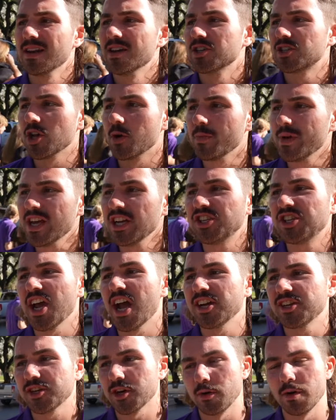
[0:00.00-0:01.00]
So me and
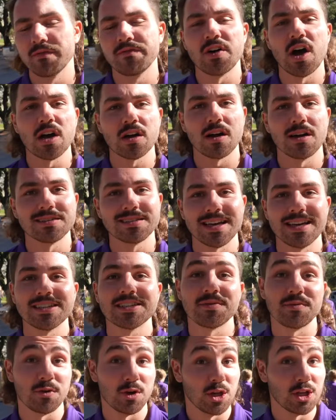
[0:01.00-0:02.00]
Chance are gonna run vlog content, it's
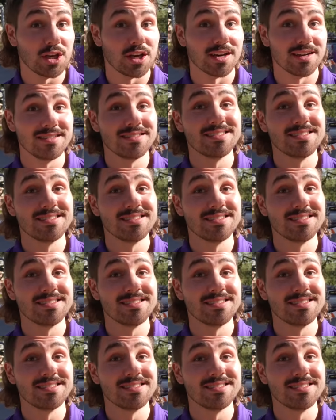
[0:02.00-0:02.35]
gonna be really good.